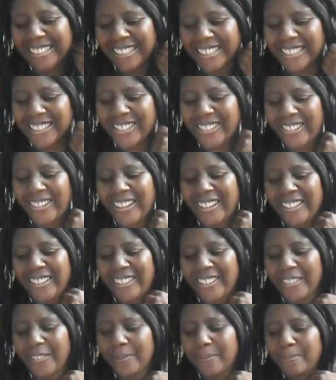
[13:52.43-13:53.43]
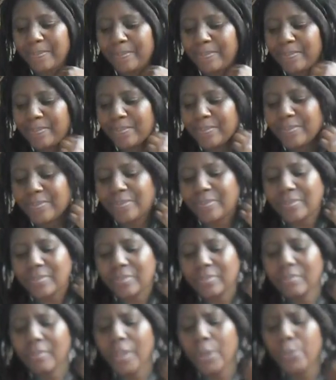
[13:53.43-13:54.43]
That's great, huh?
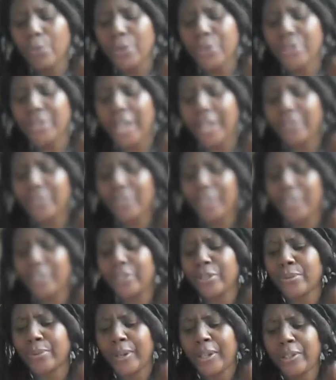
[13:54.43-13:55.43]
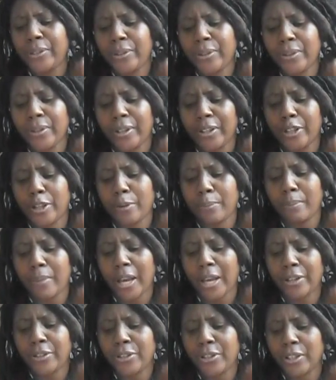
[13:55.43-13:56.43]
Were Santa and his reindeer on a
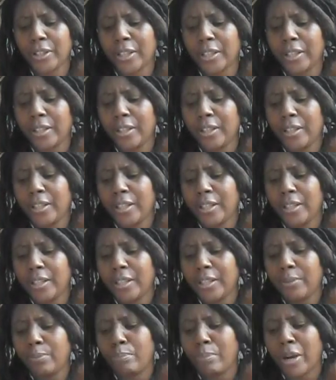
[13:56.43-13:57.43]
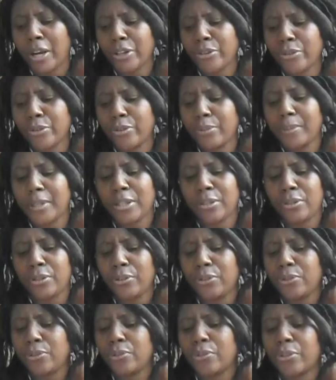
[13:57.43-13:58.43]
magic mushroom
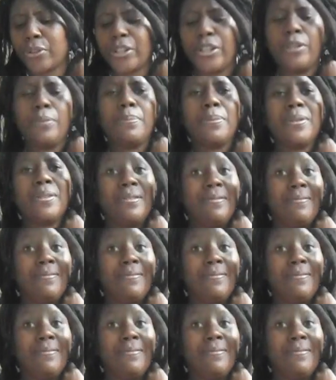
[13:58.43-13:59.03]
induced trip?